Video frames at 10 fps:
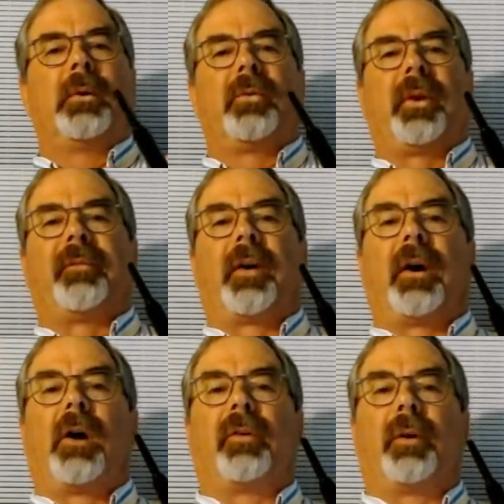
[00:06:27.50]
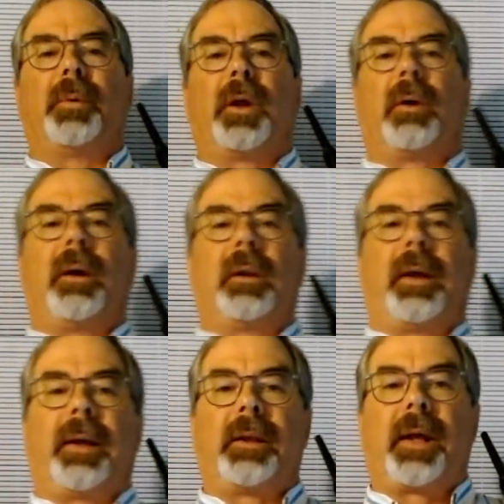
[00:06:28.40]
If I overblow it
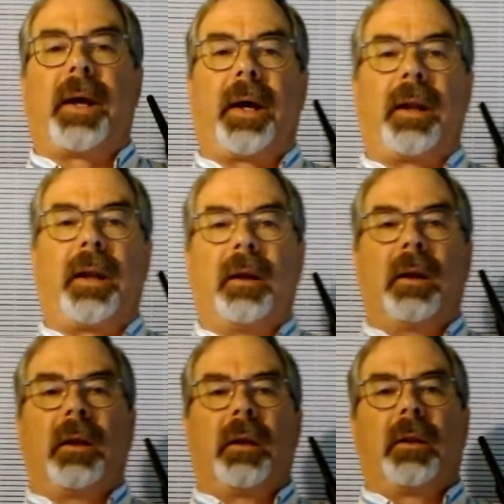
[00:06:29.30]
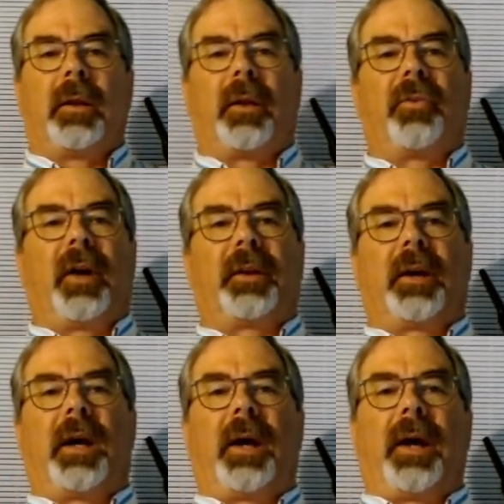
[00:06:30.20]
like that, that's not the
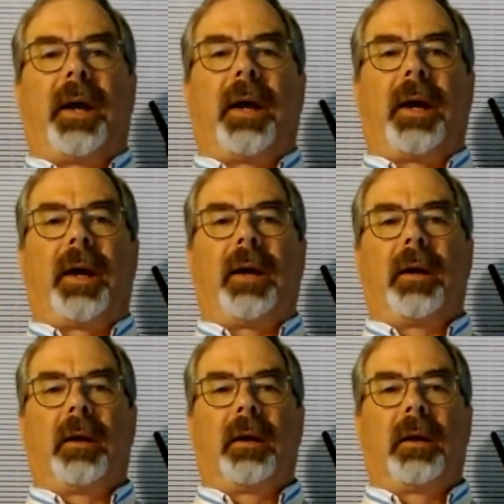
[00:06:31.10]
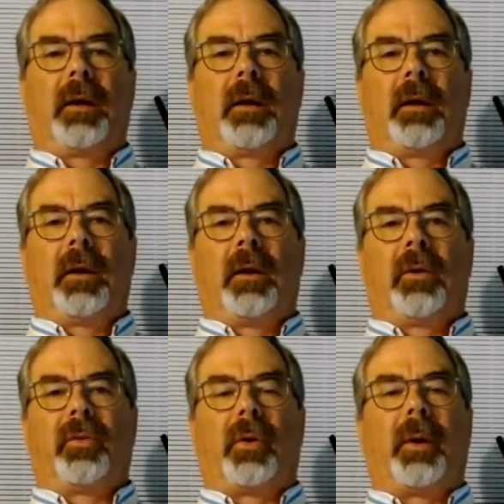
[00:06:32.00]
high A.
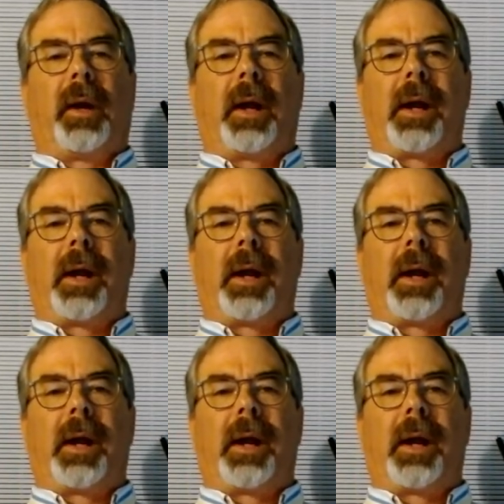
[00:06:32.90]
So what